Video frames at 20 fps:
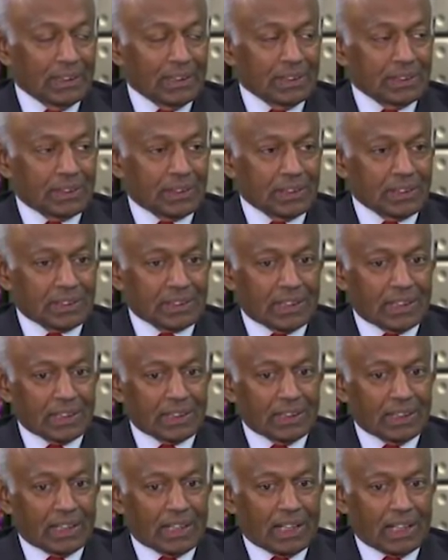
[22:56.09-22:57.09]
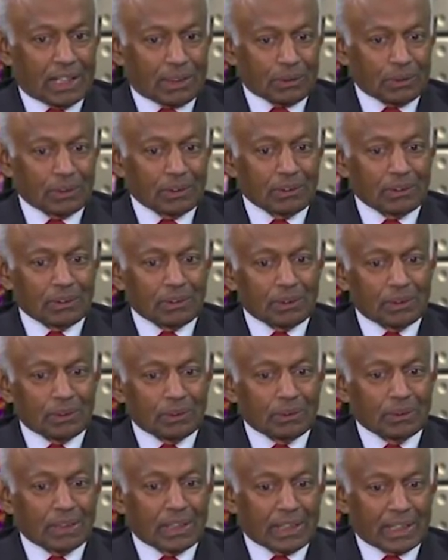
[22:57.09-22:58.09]
she said, Arun,
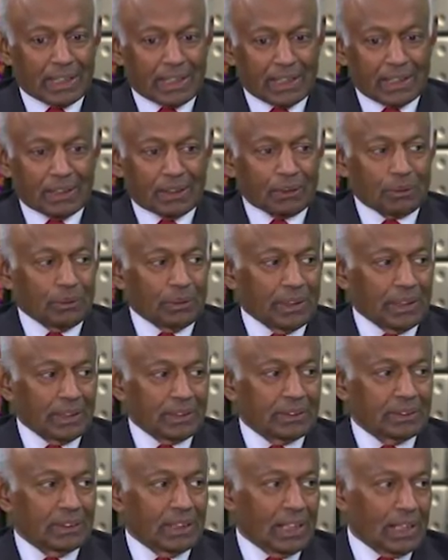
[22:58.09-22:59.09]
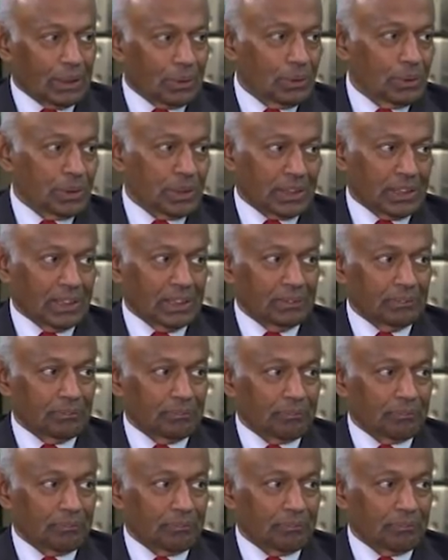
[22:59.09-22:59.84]
you and I are going to Arusha